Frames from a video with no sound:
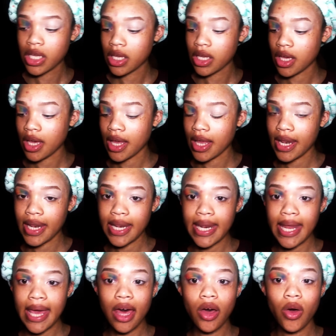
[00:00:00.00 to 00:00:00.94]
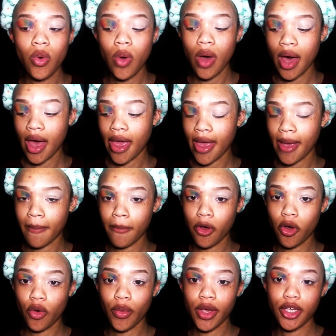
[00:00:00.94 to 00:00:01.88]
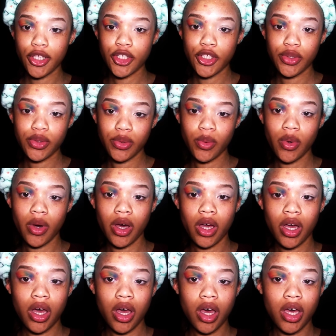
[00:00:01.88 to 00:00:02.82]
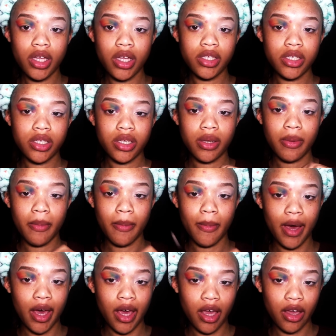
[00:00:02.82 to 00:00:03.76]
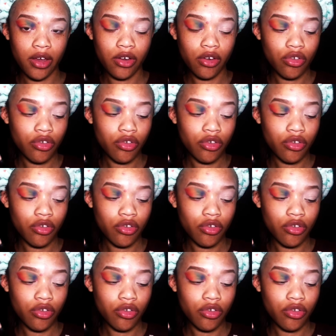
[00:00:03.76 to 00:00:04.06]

Okay, now I am going to cut my